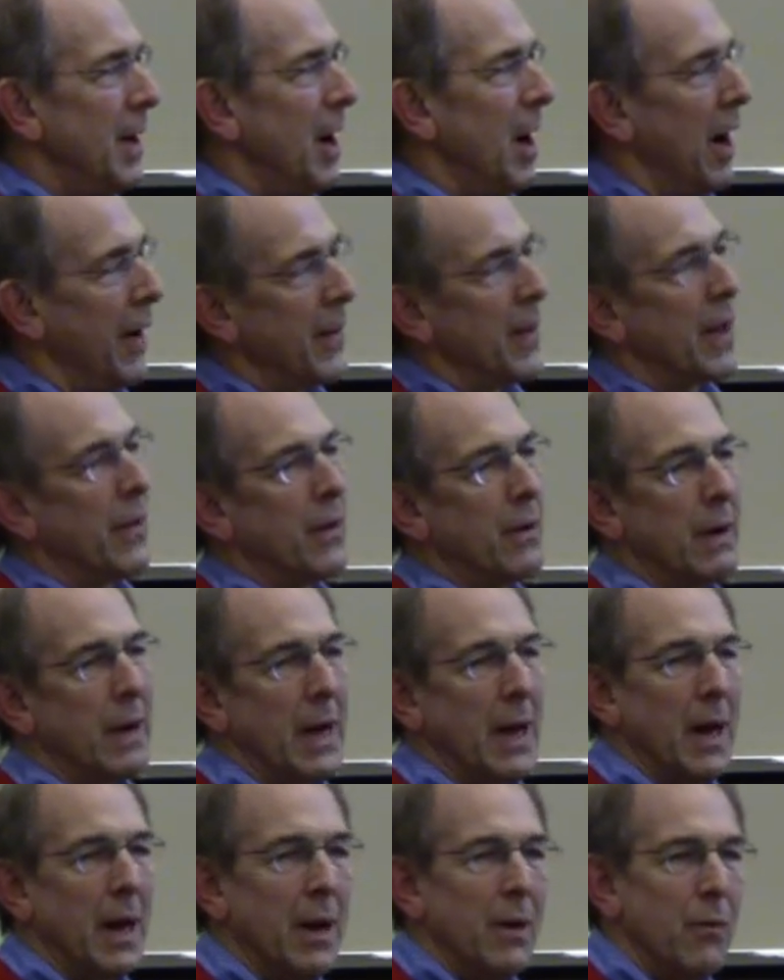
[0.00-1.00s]
On the other
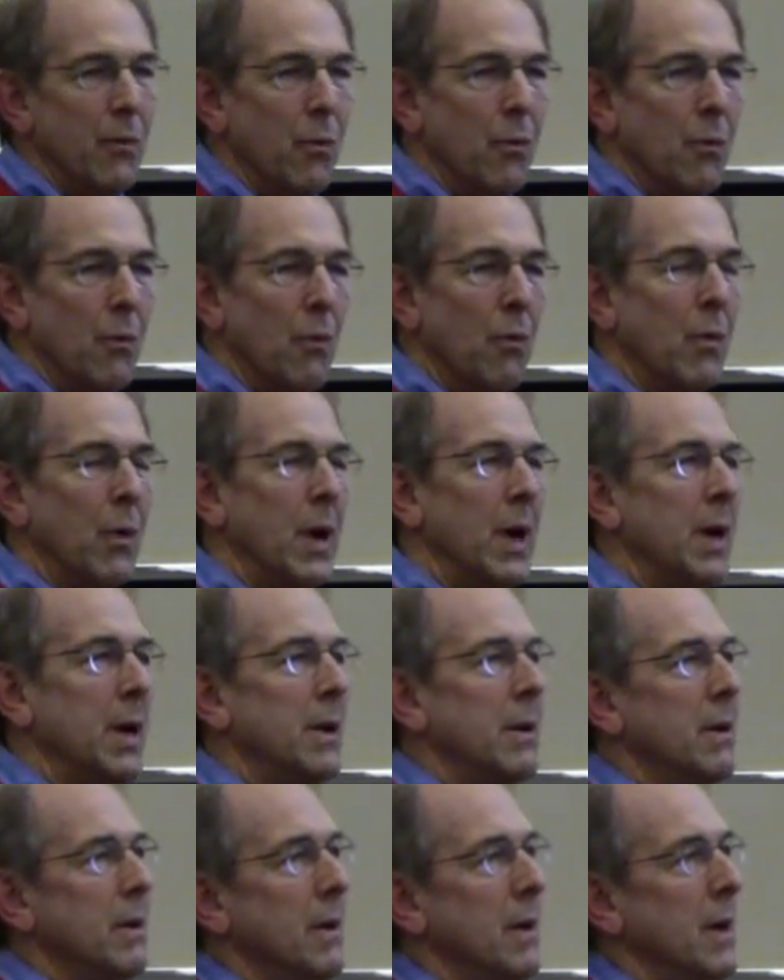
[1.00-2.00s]
hand,
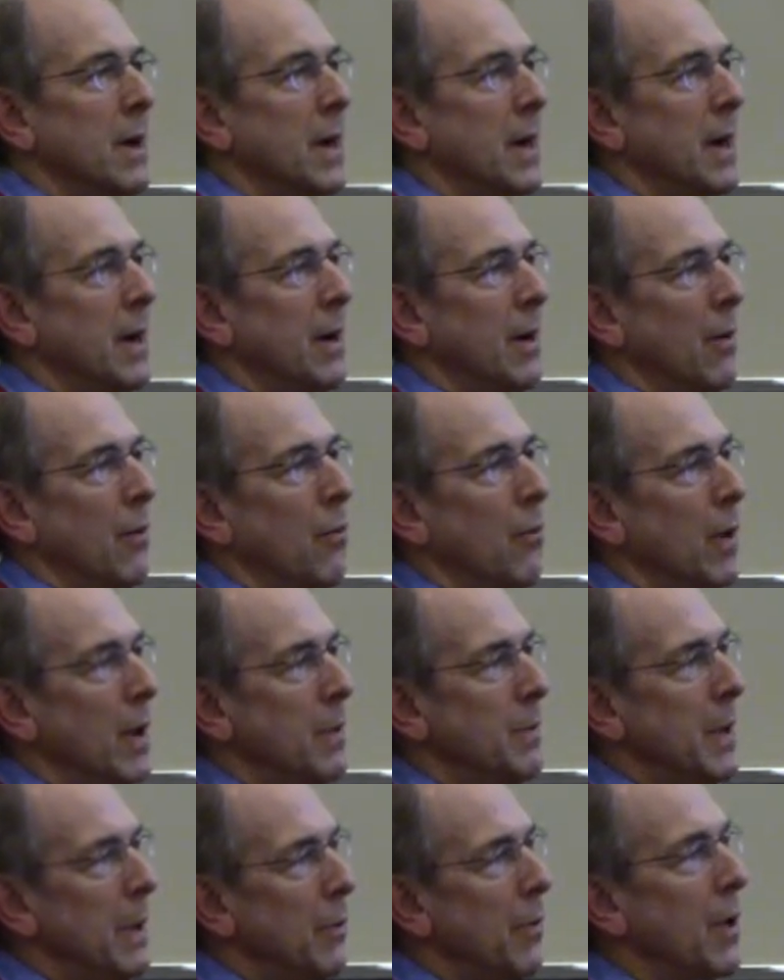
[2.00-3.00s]
when
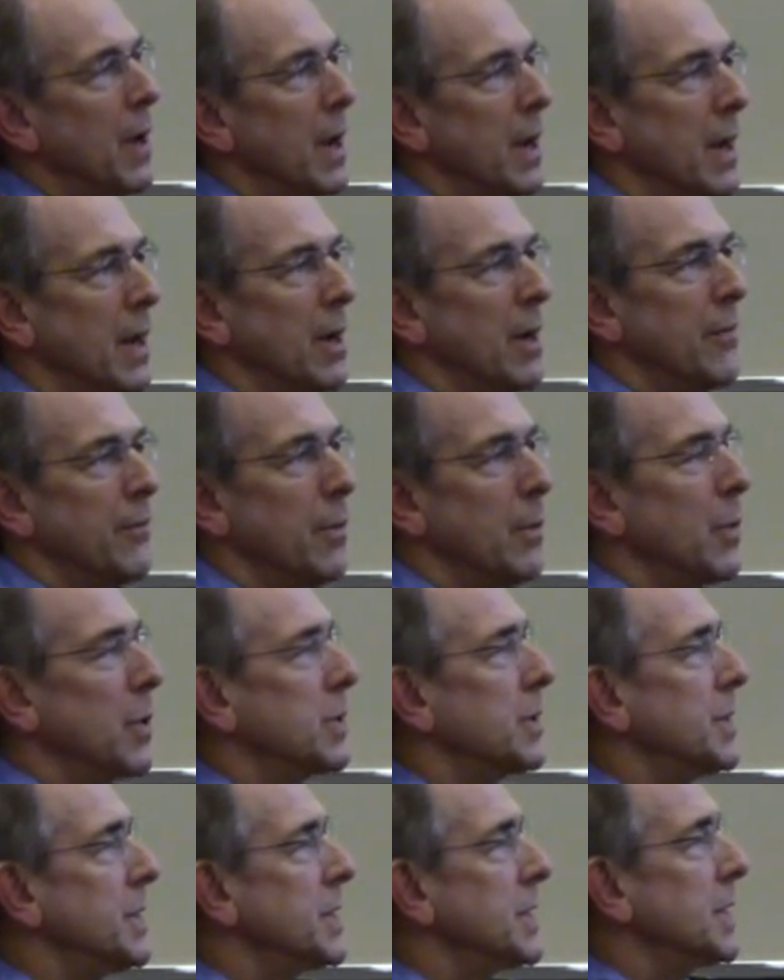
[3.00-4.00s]
people got laid off from
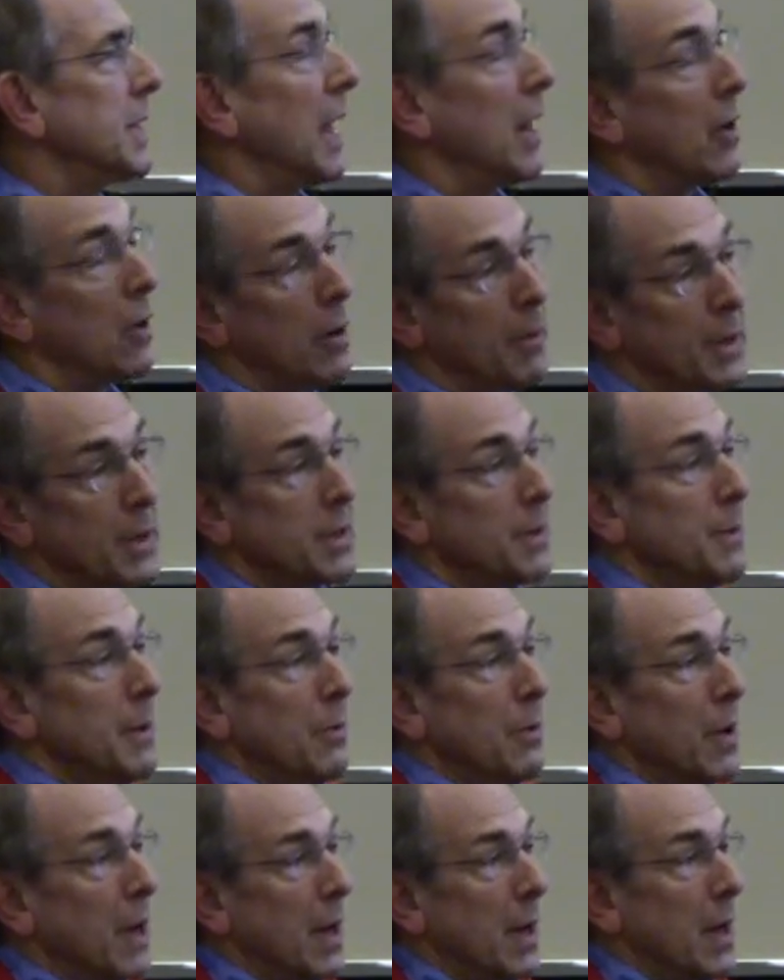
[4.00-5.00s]
Berkeley Systems, and a whole bunch of
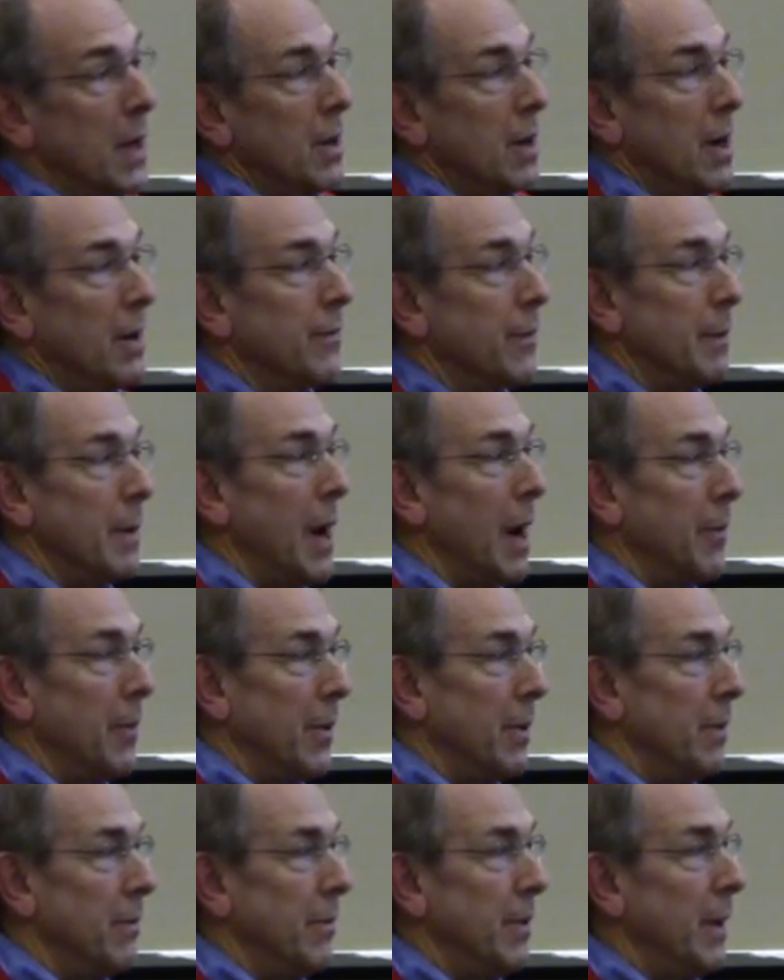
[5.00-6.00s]
people got laid off from
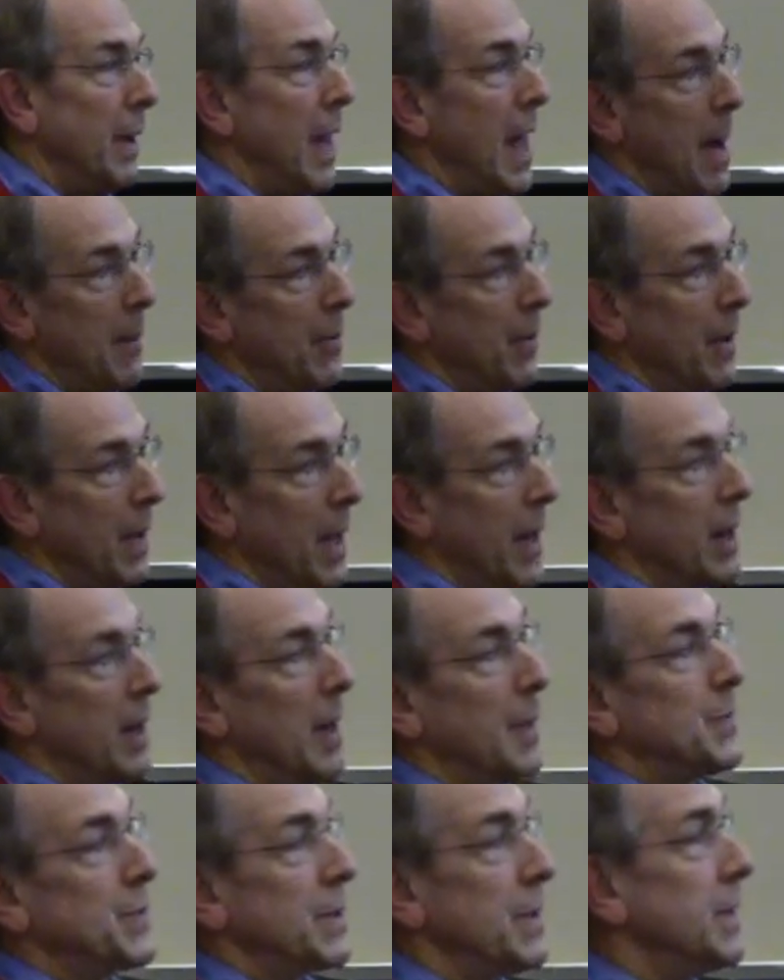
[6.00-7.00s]
Apple. Apple had
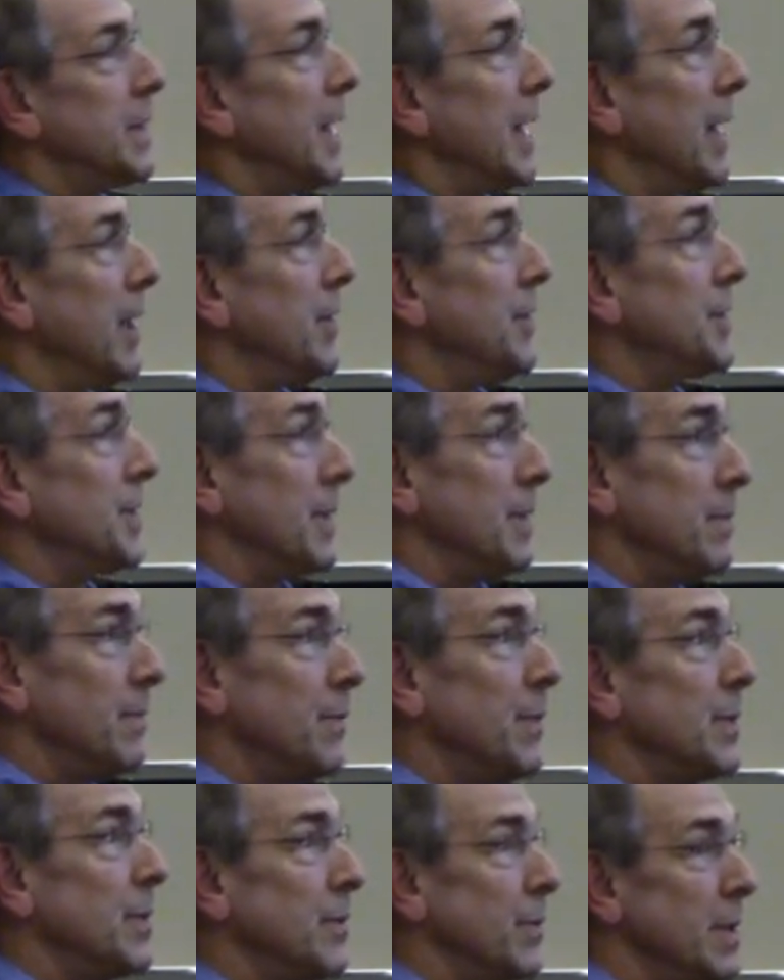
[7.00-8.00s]
ups and downs,
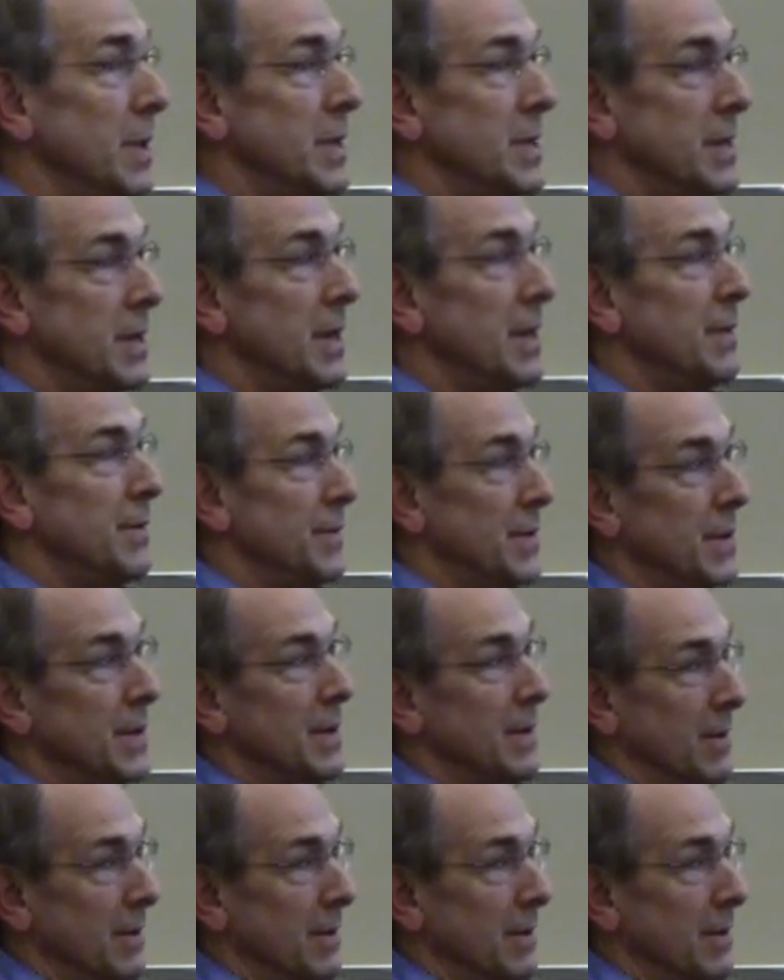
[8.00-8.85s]
and between Steve